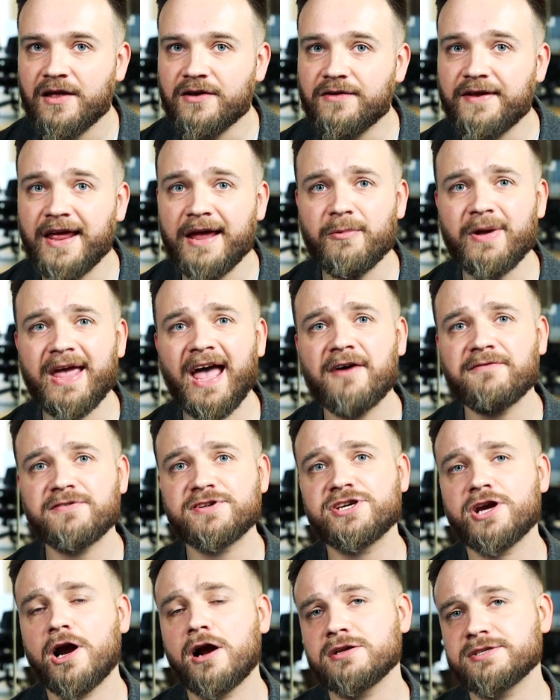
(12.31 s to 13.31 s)
Today we
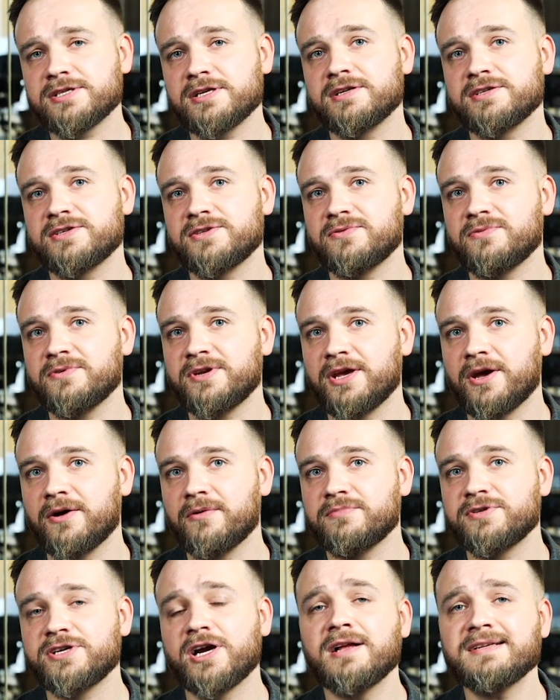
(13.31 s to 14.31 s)
have Charles in the
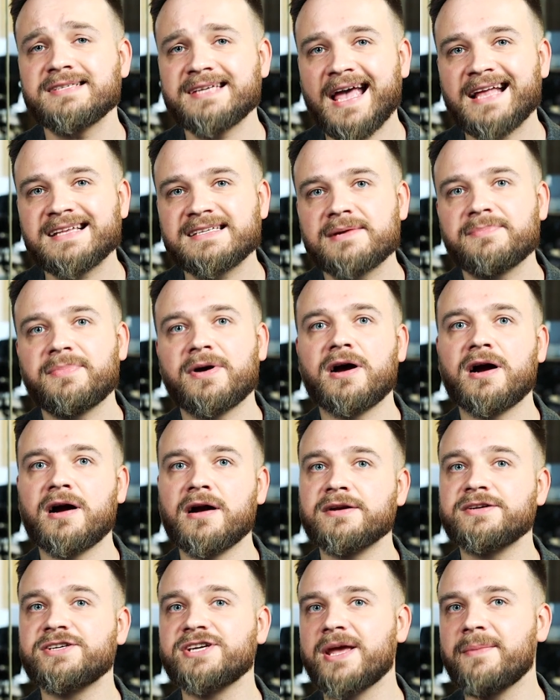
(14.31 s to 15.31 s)
studio. Charles heads up
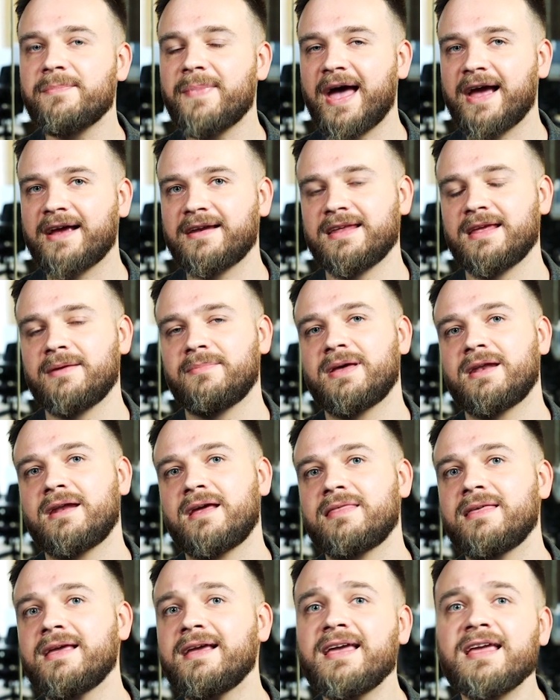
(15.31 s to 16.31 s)
our JAPAC team, and
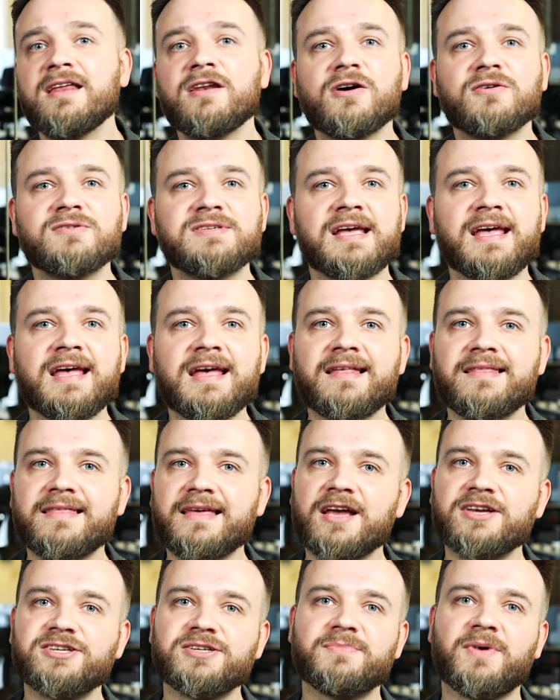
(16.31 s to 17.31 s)
I think he knows
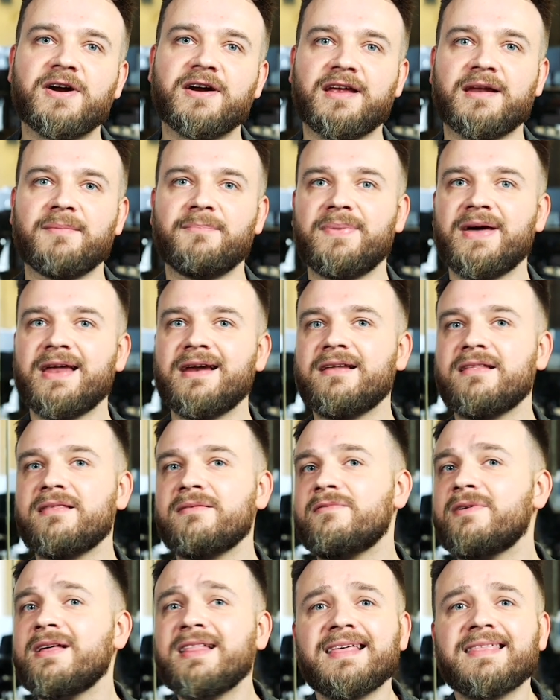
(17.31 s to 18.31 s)
the Asian market better
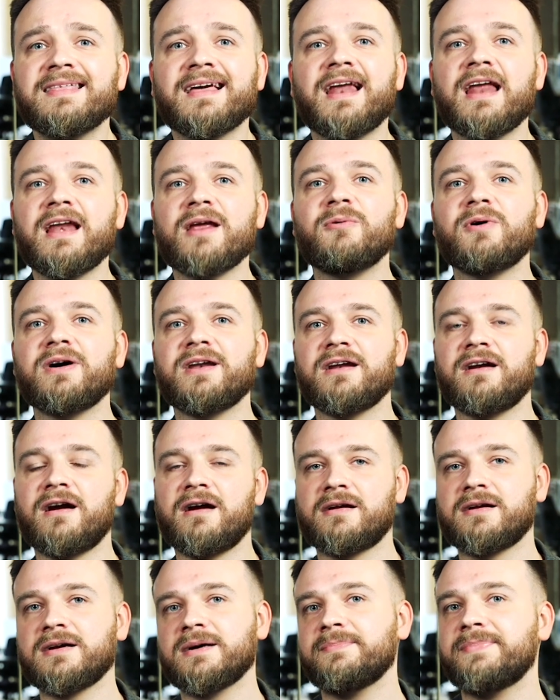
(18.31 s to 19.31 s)
really than anyone in
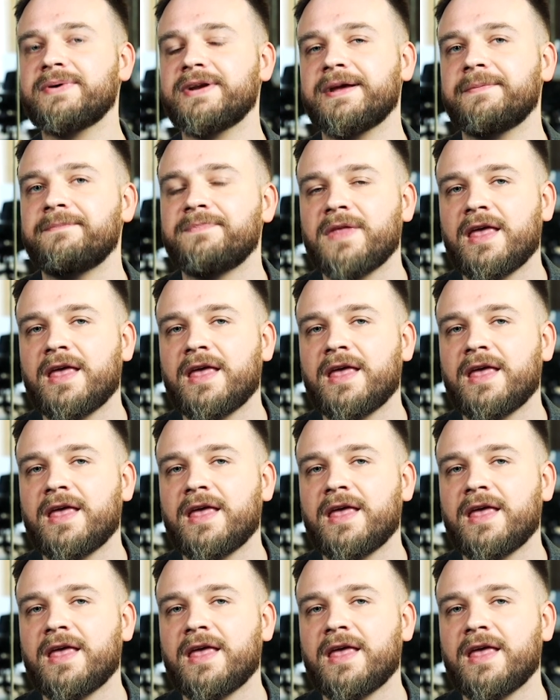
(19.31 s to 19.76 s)
our company.